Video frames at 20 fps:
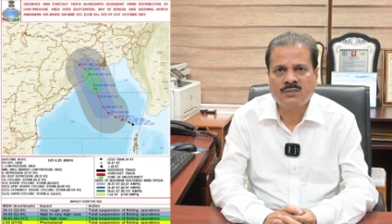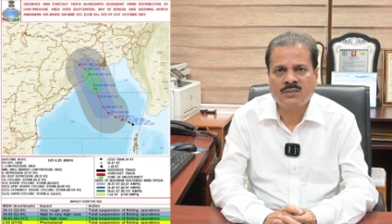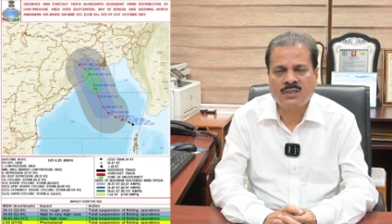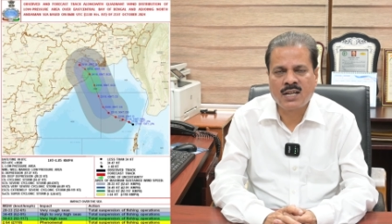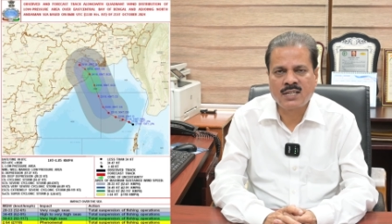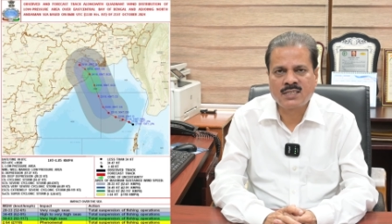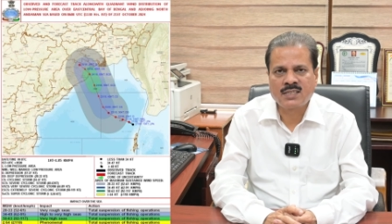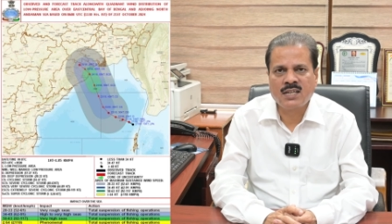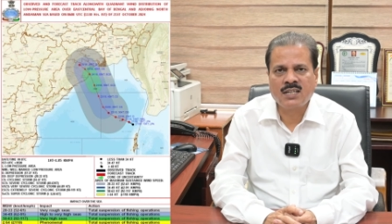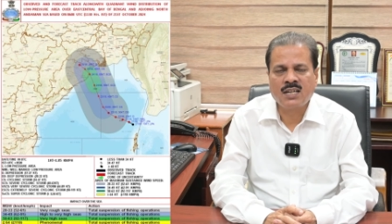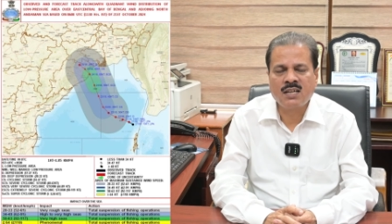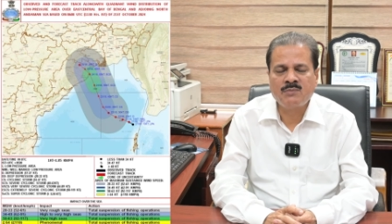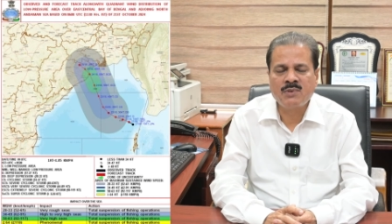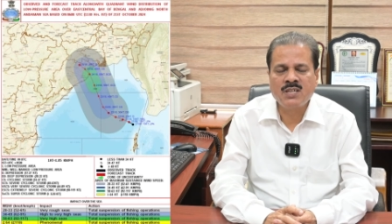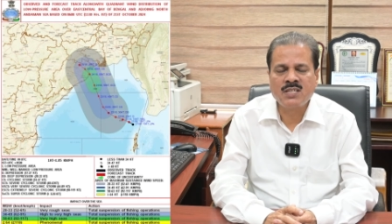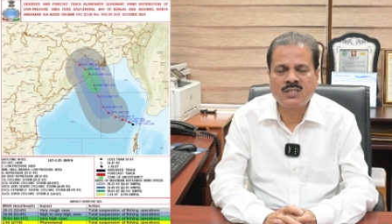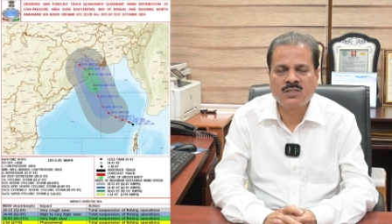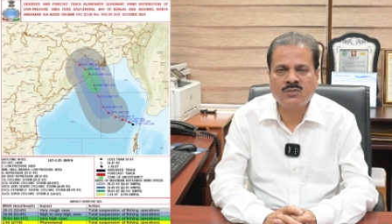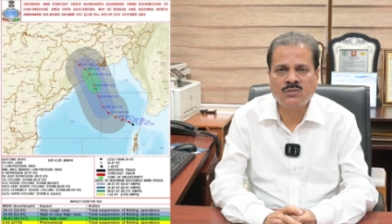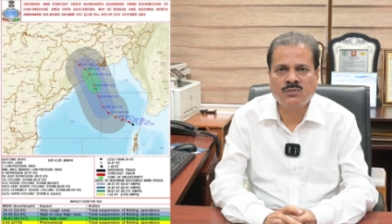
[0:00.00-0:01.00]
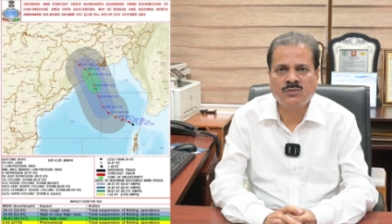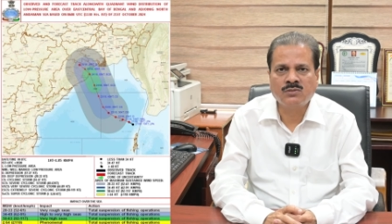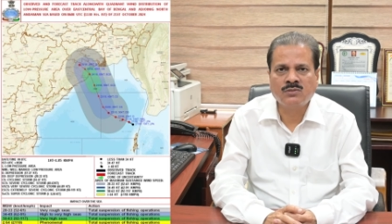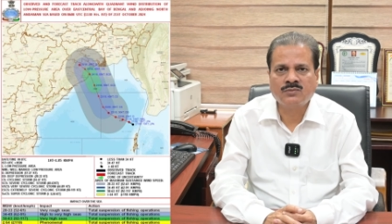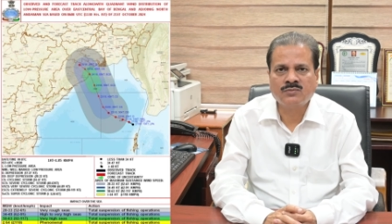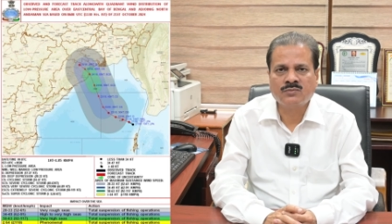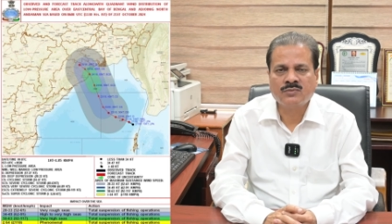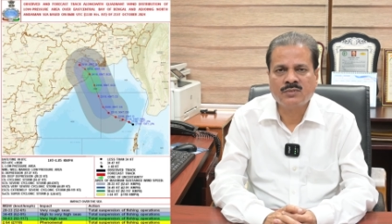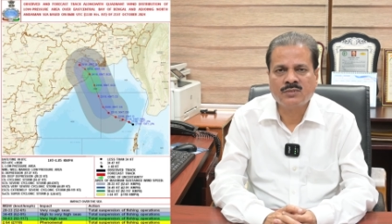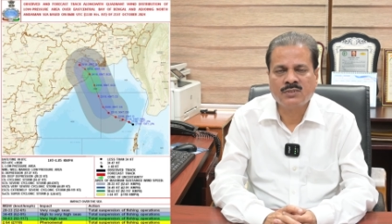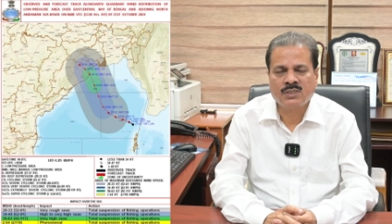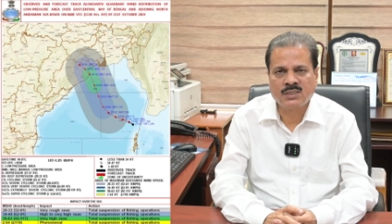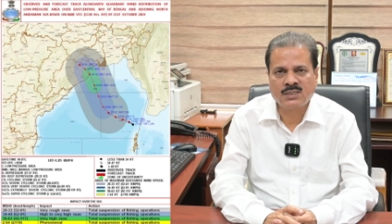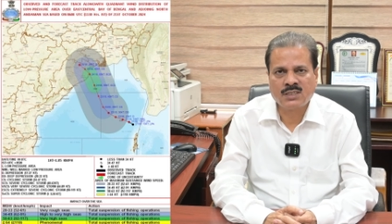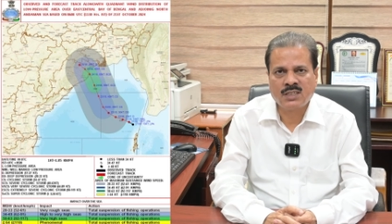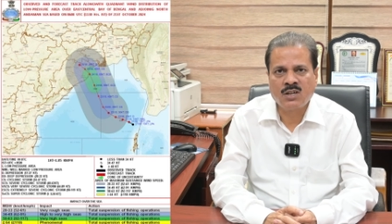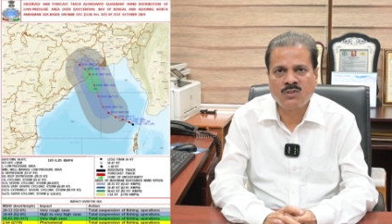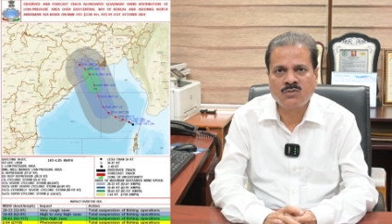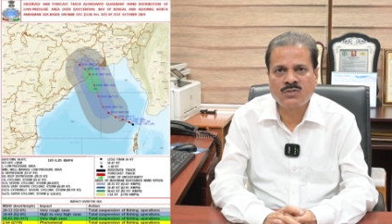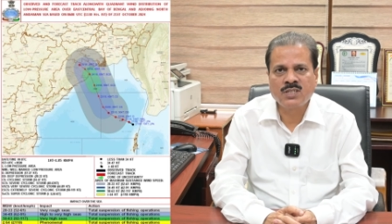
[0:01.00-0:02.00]
large-scale damage to
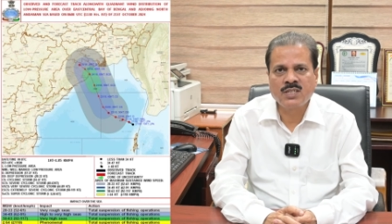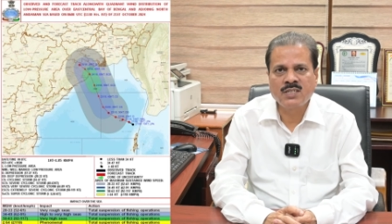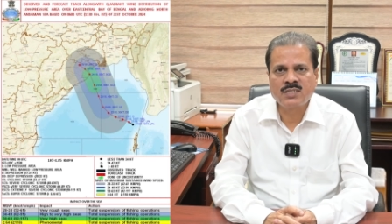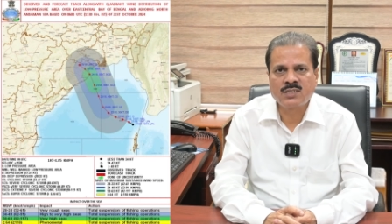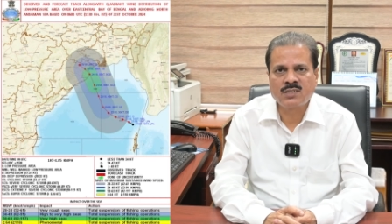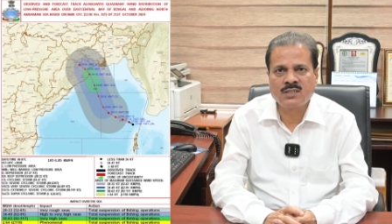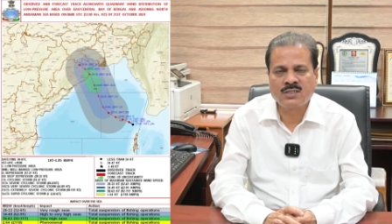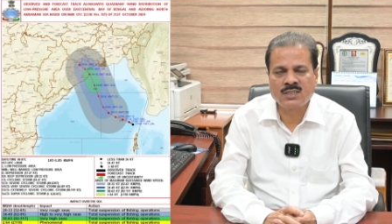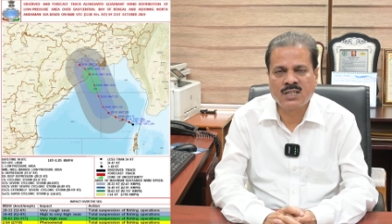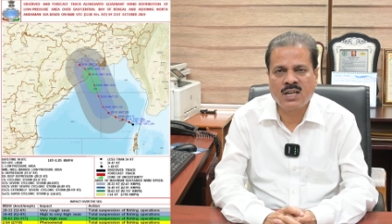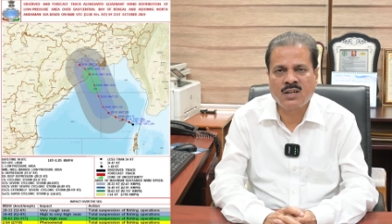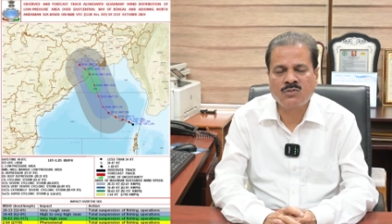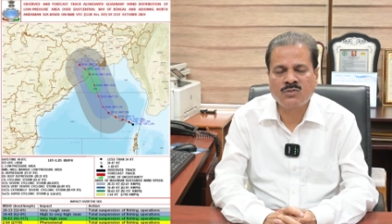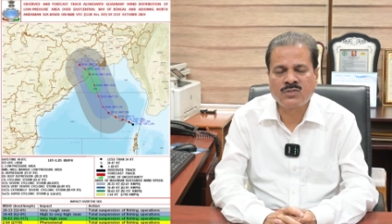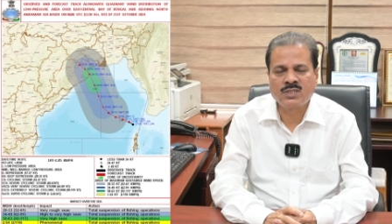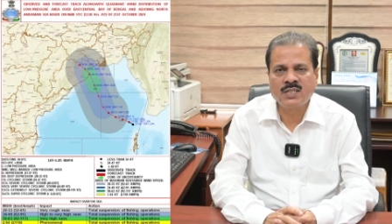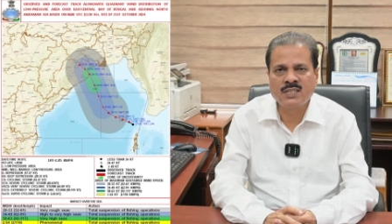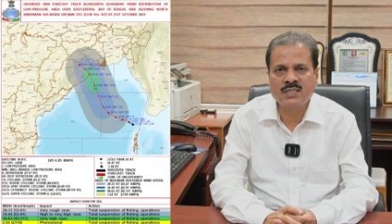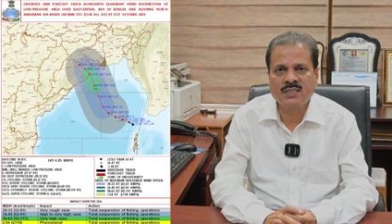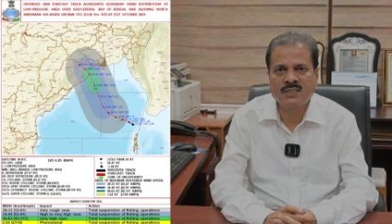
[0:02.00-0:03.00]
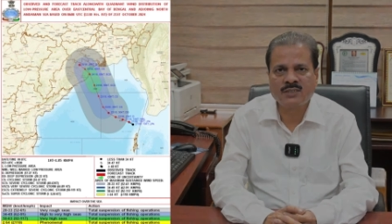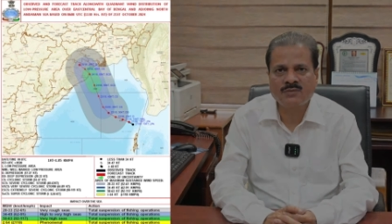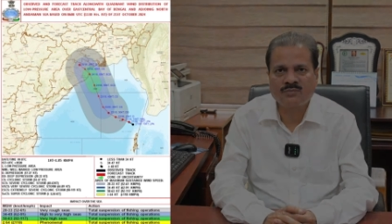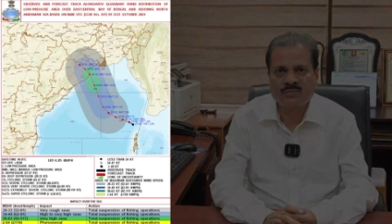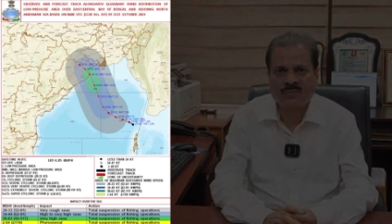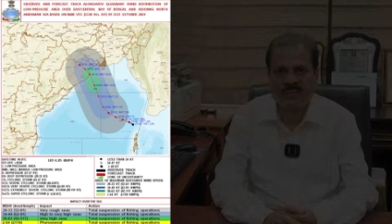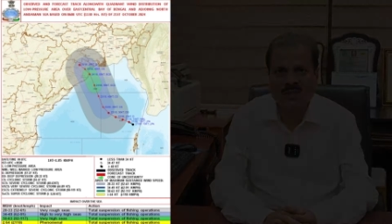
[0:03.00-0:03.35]
thatched houses, kacha houses.